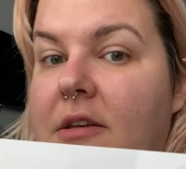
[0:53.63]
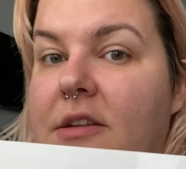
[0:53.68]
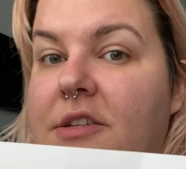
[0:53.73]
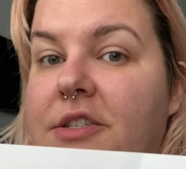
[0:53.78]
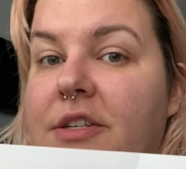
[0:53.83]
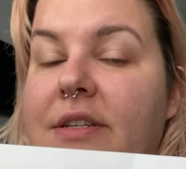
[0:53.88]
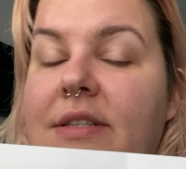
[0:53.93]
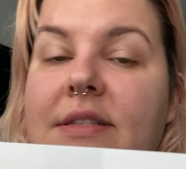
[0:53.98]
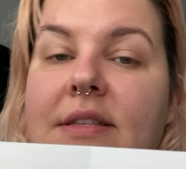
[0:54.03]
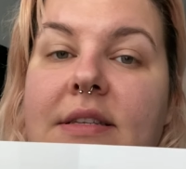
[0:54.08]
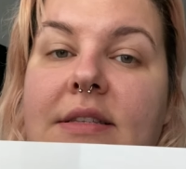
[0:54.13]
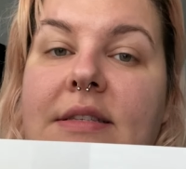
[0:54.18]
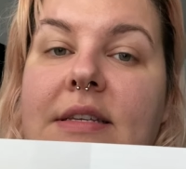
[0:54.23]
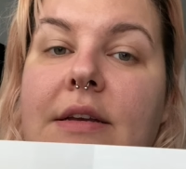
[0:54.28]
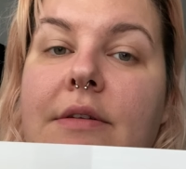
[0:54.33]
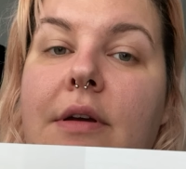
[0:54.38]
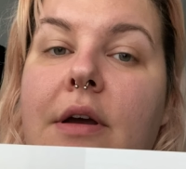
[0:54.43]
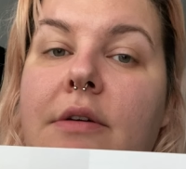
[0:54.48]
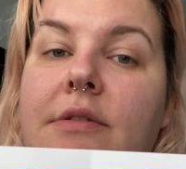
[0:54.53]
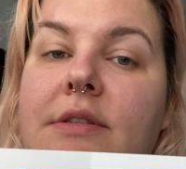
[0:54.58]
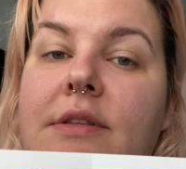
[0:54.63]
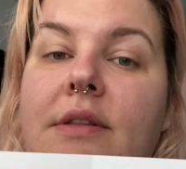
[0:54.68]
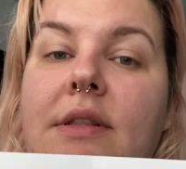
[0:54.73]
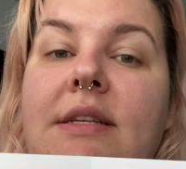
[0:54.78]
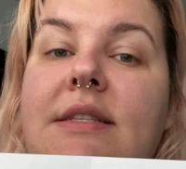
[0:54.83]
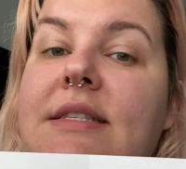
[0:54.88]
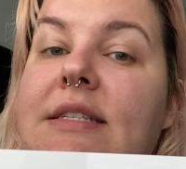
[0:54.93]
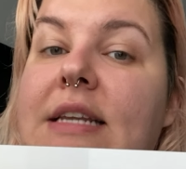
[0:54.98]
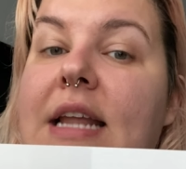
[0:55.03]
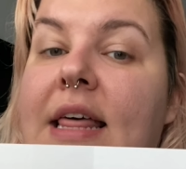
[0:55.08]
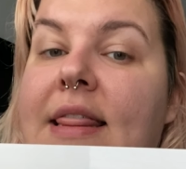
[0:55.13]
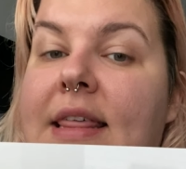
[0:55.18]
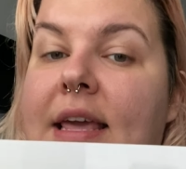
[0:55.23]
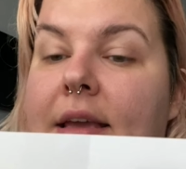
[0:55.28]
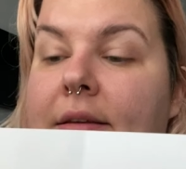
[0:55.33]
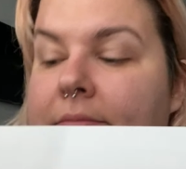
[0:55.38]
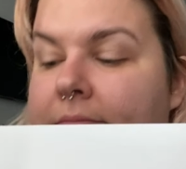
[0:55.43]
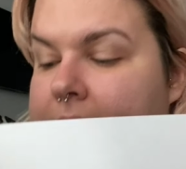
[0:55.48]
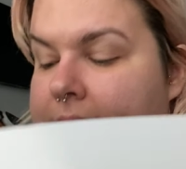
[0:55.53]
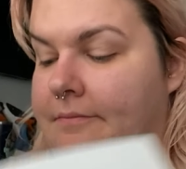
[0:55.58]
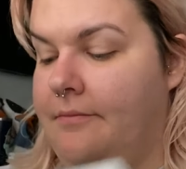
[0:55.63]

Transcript: It's just 0, so that's nothing.